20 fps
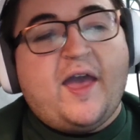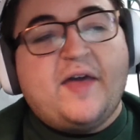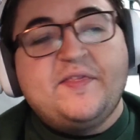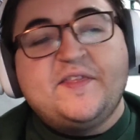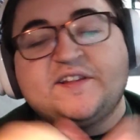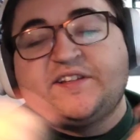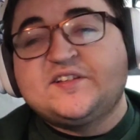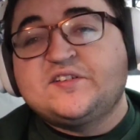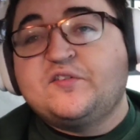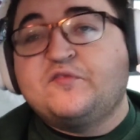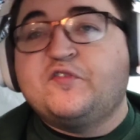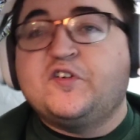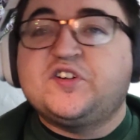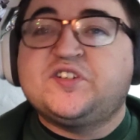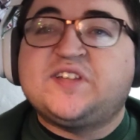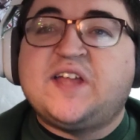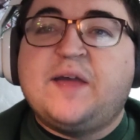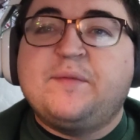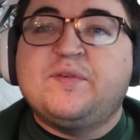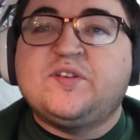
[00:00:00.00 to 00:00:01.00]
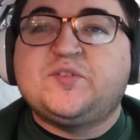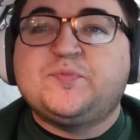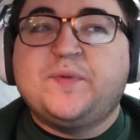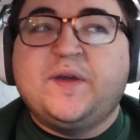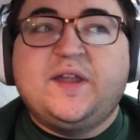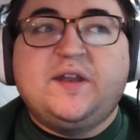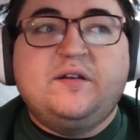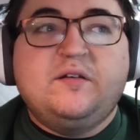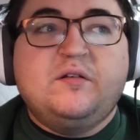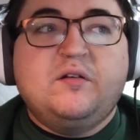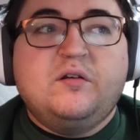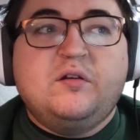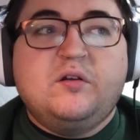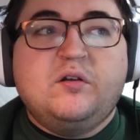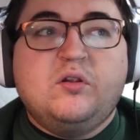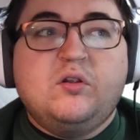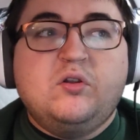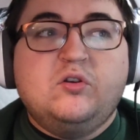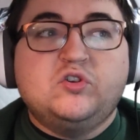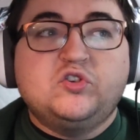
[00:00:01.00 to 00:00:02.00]
And this is the first time it's been
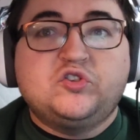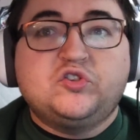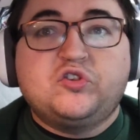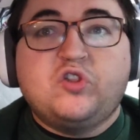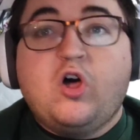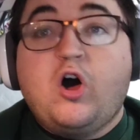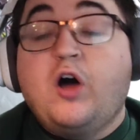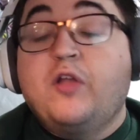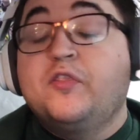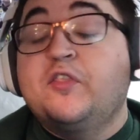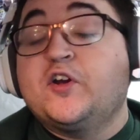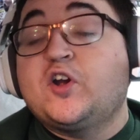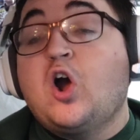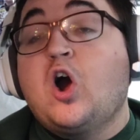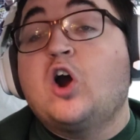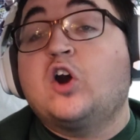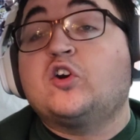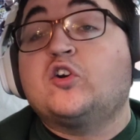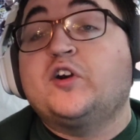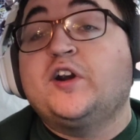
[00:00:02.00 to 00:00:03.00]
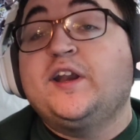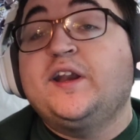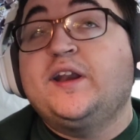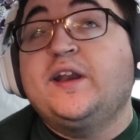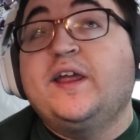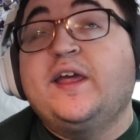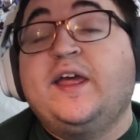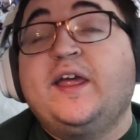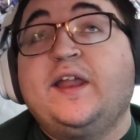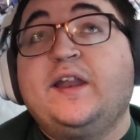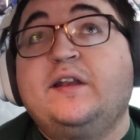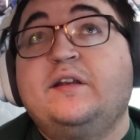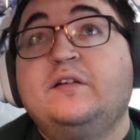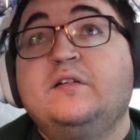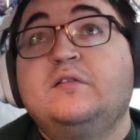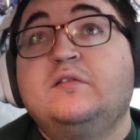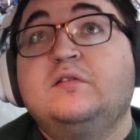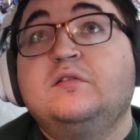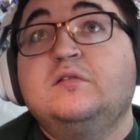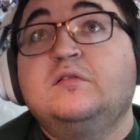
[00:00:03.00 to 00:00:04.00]
on the concrete
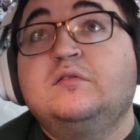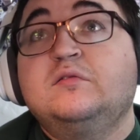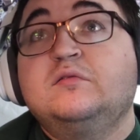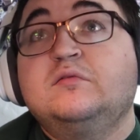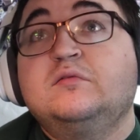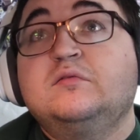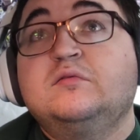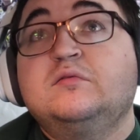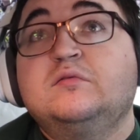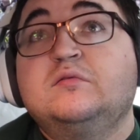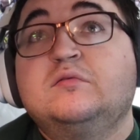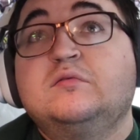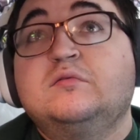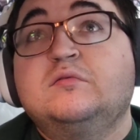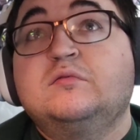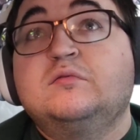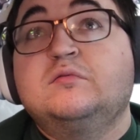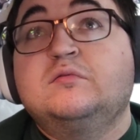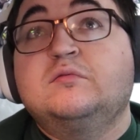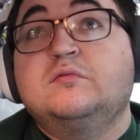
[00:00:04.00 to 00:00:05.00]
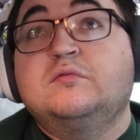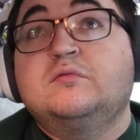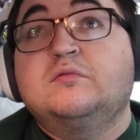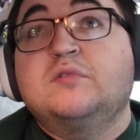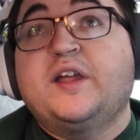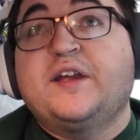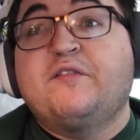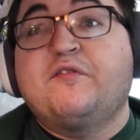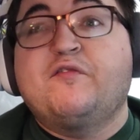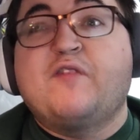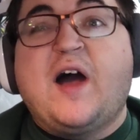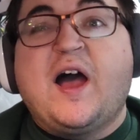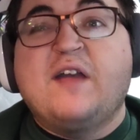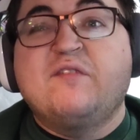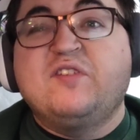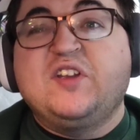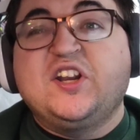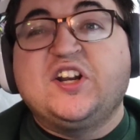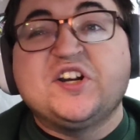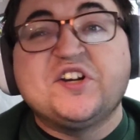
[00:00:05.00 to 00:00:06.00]
in like
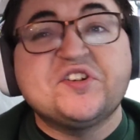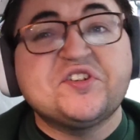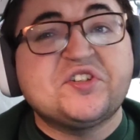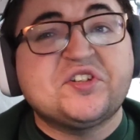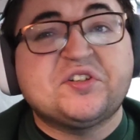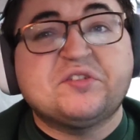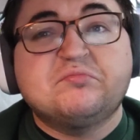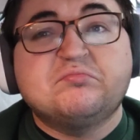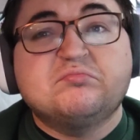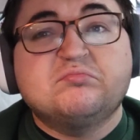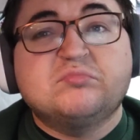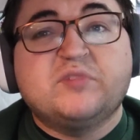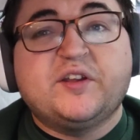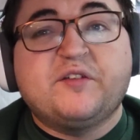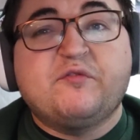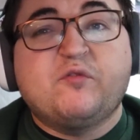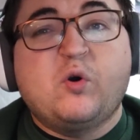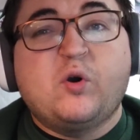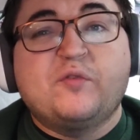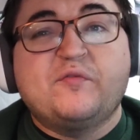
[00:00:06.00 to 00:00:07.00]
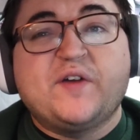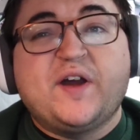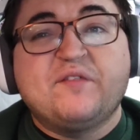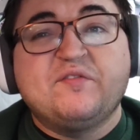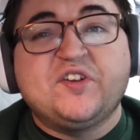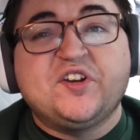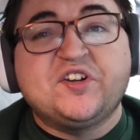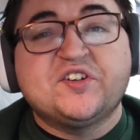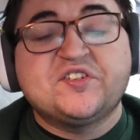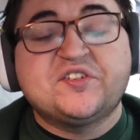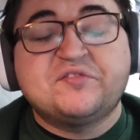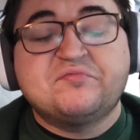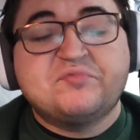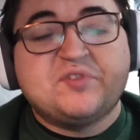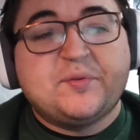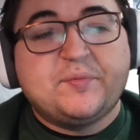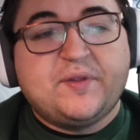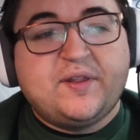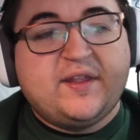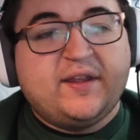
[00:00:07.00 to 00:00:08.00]
five years, like four or five years,
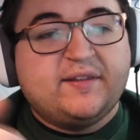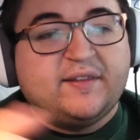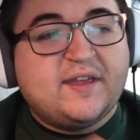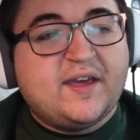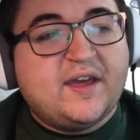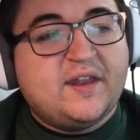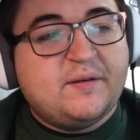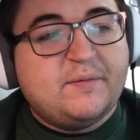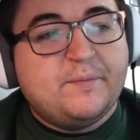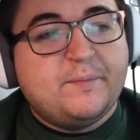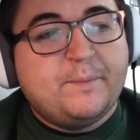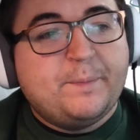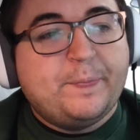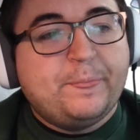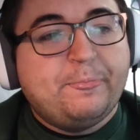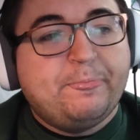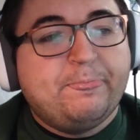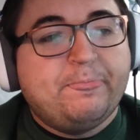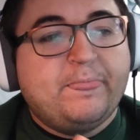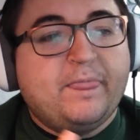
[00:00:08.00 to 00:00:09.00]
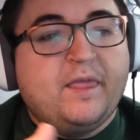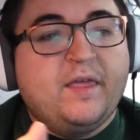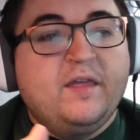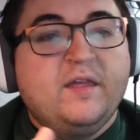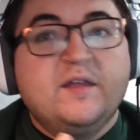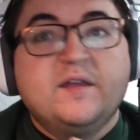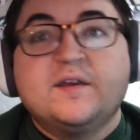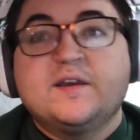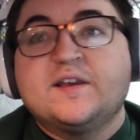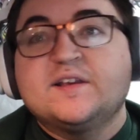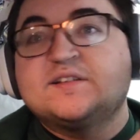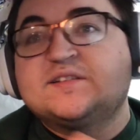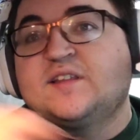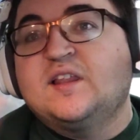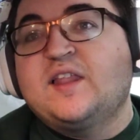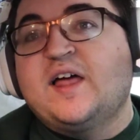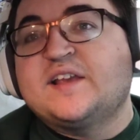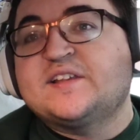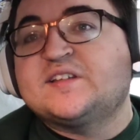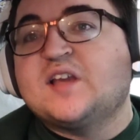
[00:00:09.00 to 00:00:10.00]
something like that. Because
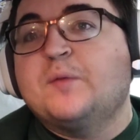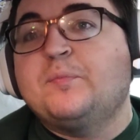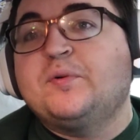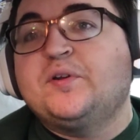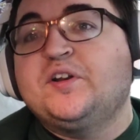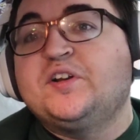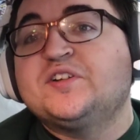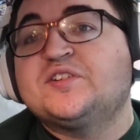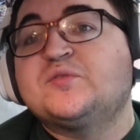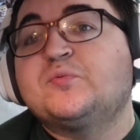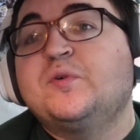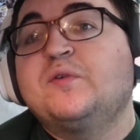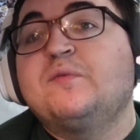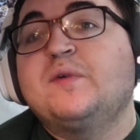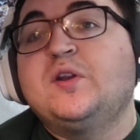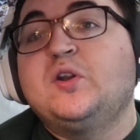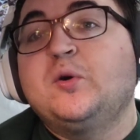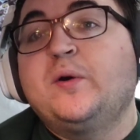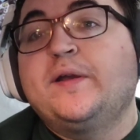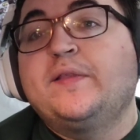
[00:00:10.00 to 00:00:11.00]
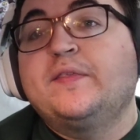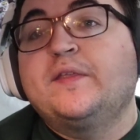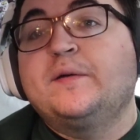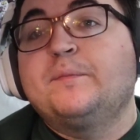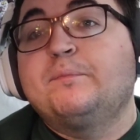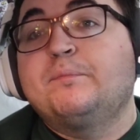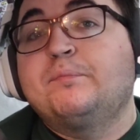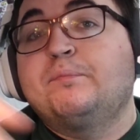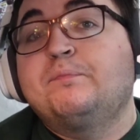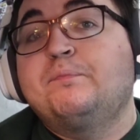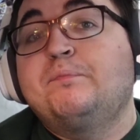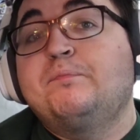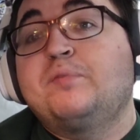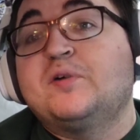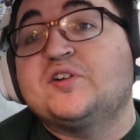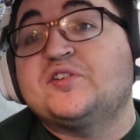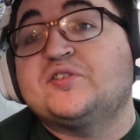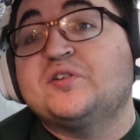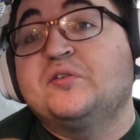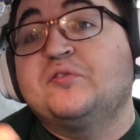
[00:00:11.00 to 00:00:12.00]
the last couple years we've been doing the
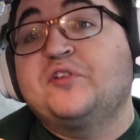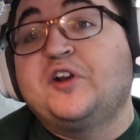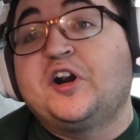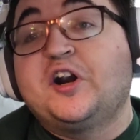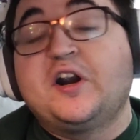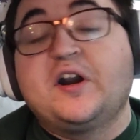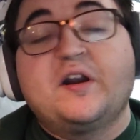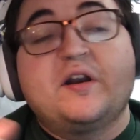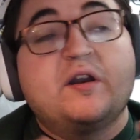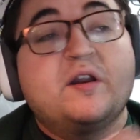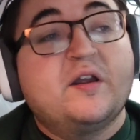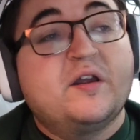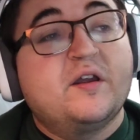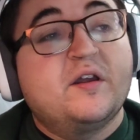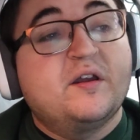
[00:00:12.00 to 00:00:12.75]
Bristol dirt.